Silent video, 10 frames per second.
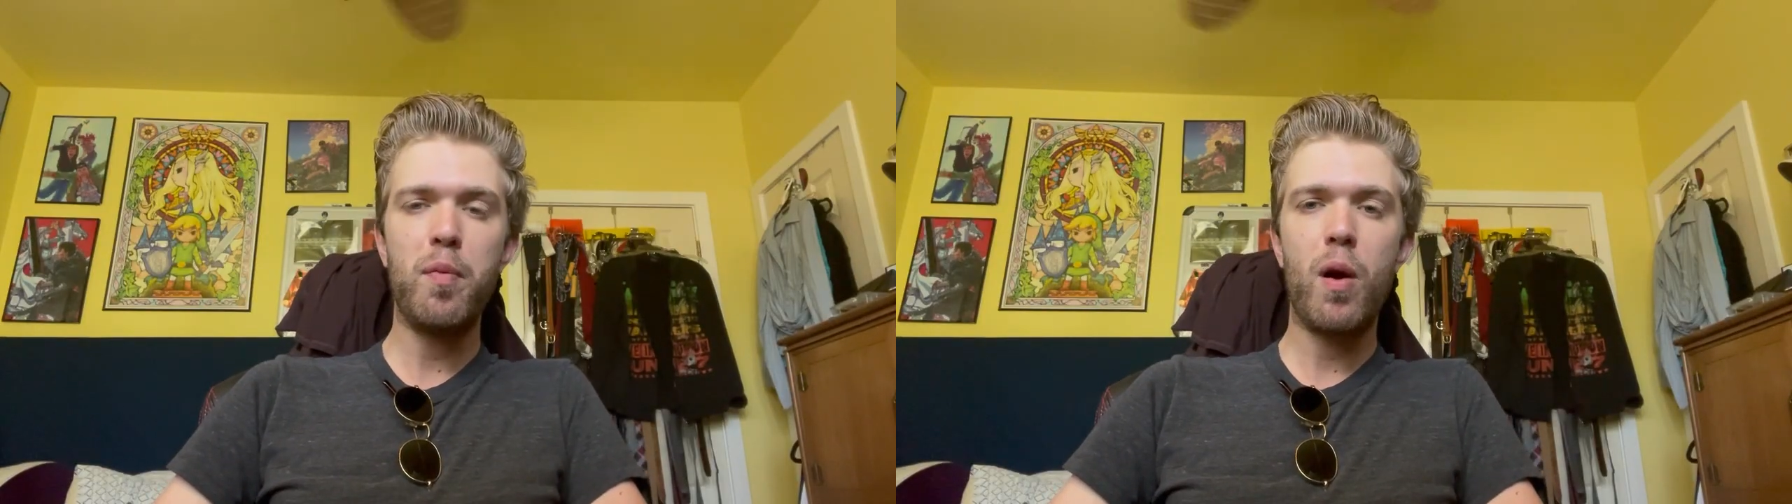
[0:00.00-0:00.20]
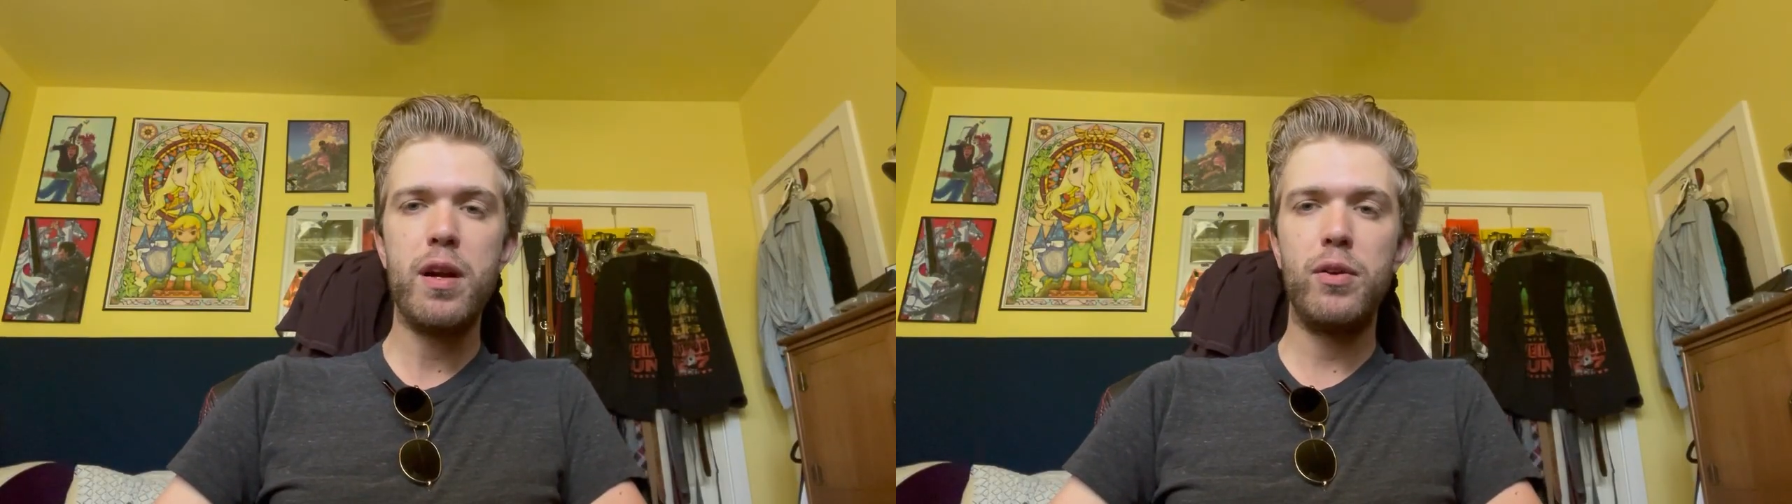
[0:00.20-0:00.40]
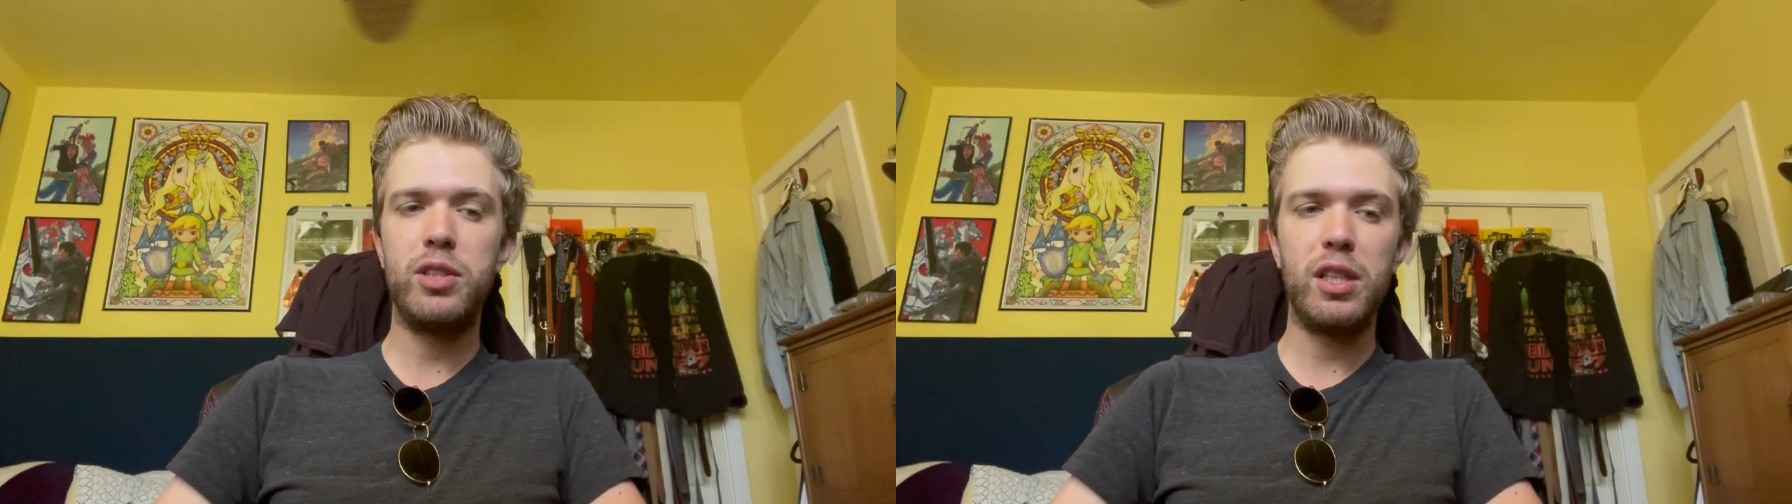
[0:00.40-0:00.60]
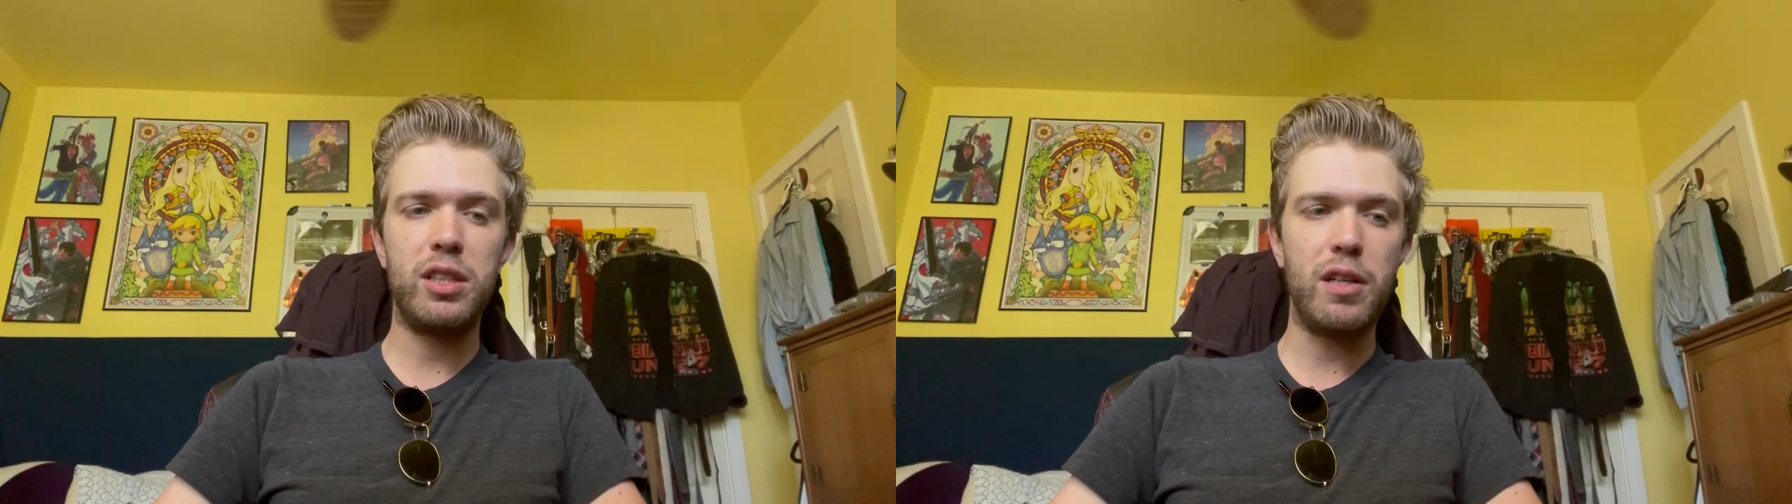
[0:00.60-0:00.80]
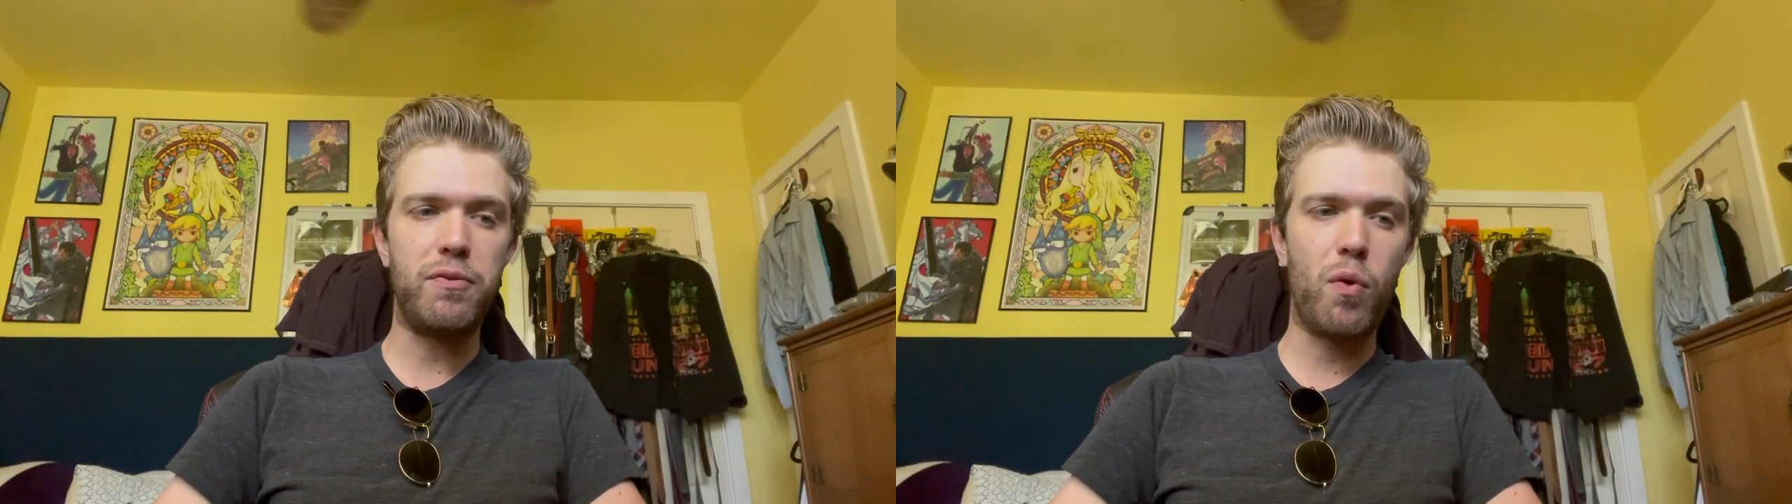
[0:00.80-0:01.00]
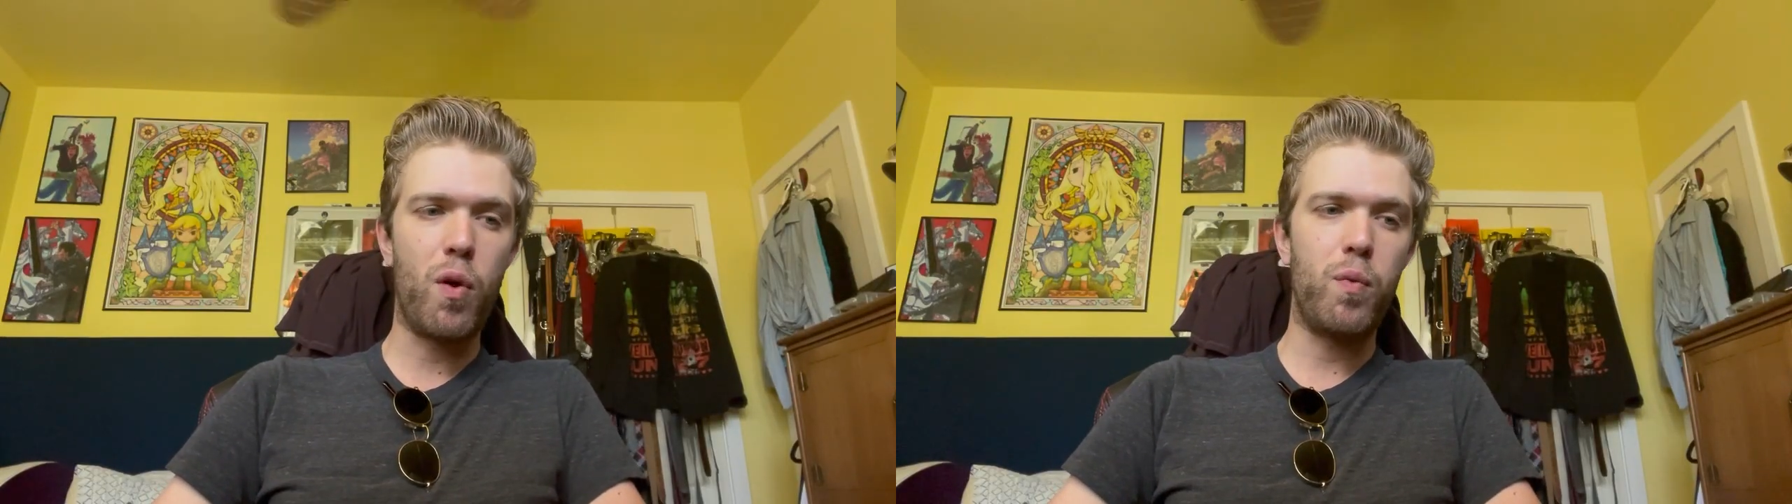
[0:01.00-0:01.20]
Mario 64